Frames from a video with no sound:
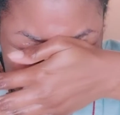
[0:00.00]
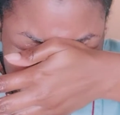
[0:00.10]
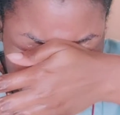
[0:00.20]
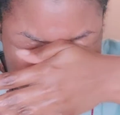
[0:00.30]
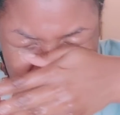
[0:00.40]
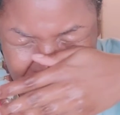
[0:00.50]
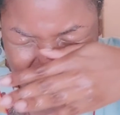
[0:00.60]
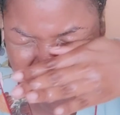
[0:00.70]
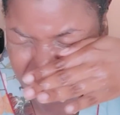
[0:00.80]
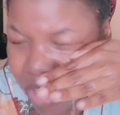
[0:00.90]
a
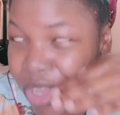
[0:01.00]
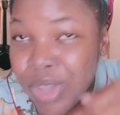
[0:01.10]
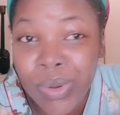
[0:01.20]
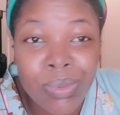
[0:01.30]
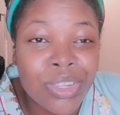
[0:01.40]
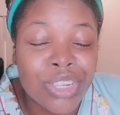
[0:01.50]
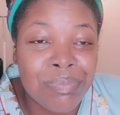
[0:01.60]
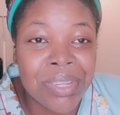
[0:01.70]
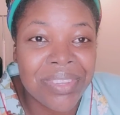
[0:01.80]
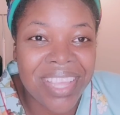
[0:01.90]
huge
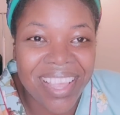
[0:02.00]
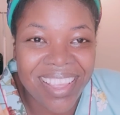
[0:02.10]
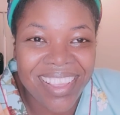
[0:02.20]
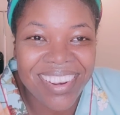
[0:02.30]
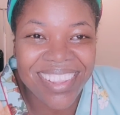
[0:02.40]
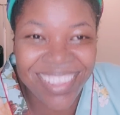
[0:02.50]
music head.